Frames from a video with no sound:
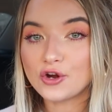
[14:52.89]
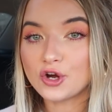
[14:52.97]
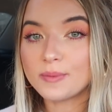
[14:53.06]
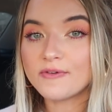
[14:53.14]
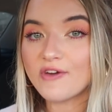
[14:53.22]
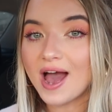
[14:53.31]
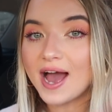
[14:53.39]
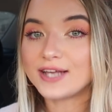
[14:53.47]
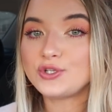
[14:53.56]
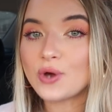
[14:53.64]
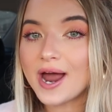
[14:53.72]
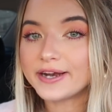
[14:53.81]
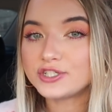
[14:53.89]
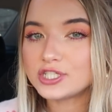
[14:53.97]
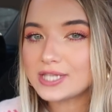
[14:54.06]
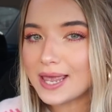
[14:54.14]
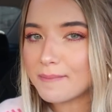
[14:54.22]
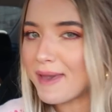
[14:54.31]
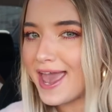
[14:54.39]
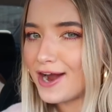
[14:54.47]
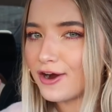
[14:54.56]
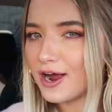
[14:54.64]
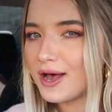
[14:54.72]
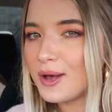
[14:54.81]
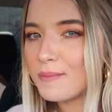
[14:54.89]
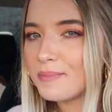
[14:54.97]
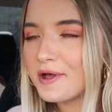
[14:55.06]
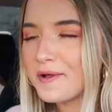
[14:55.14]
a group of guys, you kind of just like pair up.